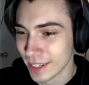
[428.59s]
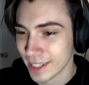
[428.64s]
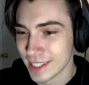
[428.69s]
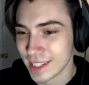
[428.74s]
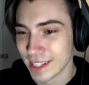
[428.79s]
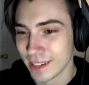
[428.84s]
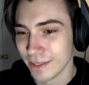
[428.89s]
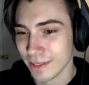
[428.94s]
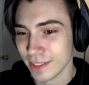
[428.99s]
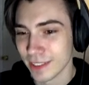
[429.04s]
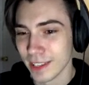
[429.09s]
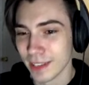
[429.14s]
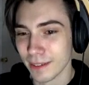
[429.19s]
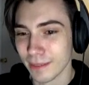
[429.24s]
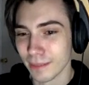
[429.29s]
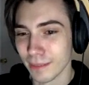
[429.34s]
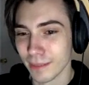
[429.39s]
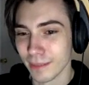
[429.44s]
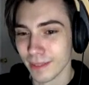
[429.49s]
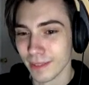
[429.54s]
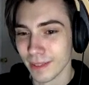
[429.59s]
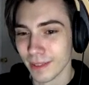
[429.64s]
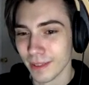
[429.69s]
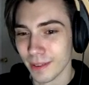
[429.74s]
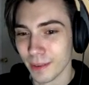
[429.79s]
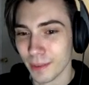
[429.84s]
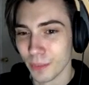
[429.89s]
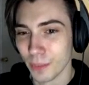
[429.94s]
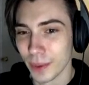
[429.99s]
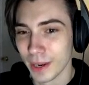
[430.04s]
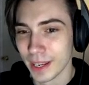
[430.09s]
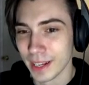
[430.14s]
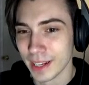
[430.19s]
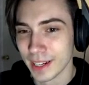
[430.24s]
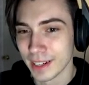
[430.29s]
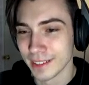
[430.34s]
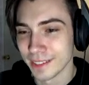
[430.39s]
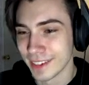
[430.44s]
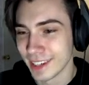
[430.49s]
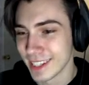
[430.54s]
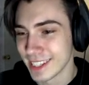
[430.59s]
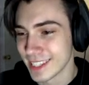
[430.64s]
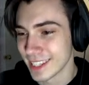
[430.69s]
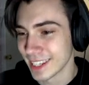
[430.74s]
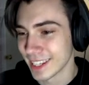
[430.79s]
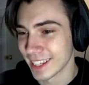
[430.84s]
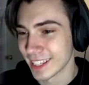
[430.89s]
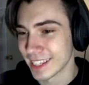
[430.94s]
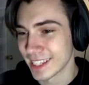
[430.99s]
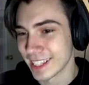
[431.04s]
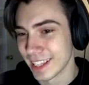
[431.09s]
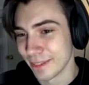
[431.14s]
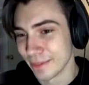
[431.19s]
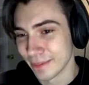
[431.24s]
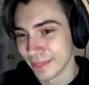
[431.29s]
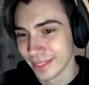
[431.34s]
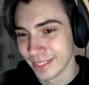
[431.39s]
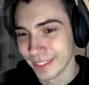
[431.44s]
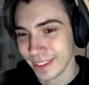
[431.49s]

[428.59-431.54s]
it's different than winning a race against them.